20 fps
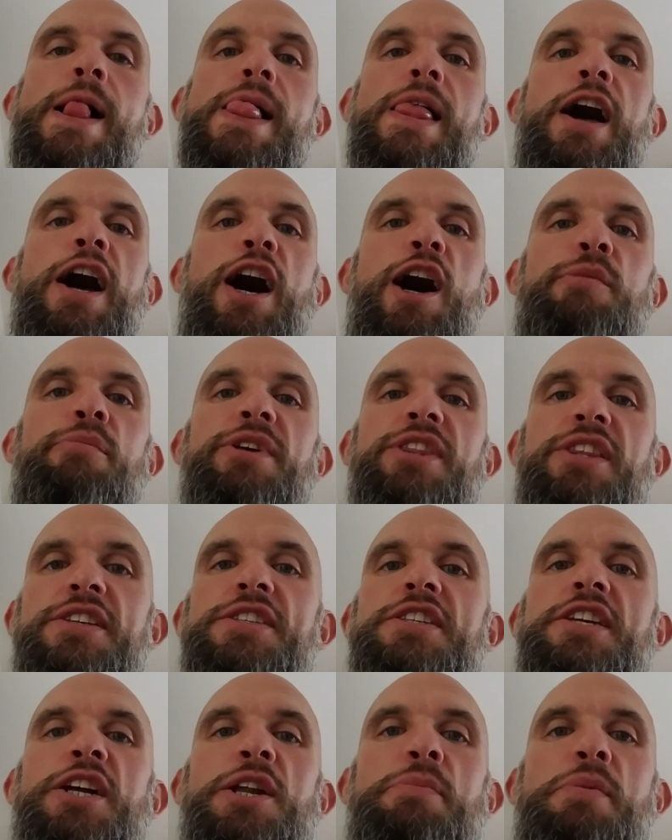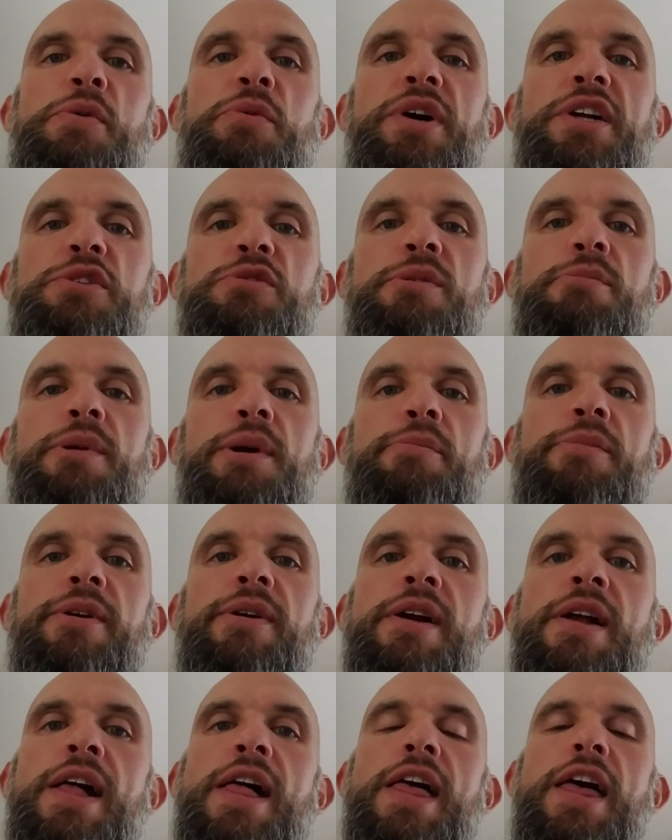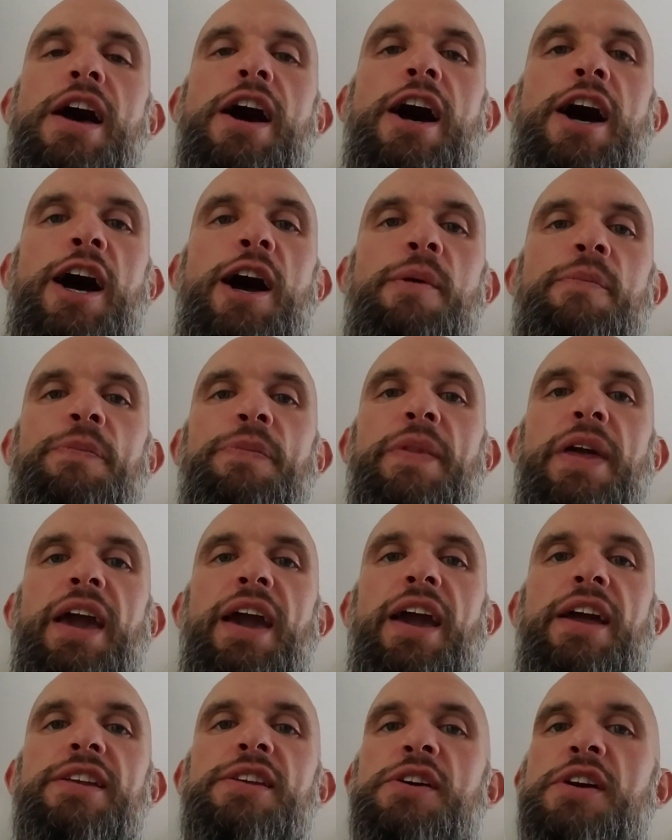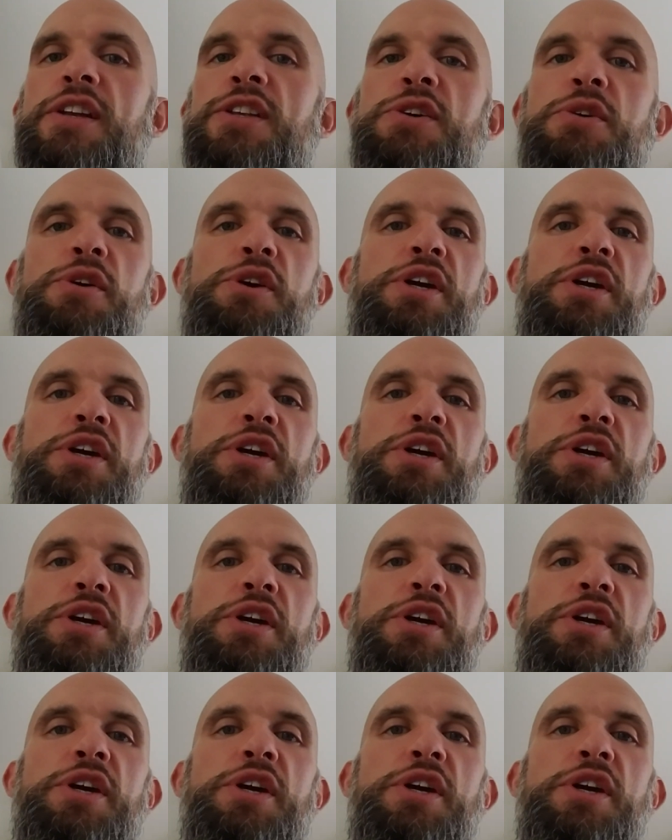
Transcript: um, but this is going to be one to remember. Um, and you can do it.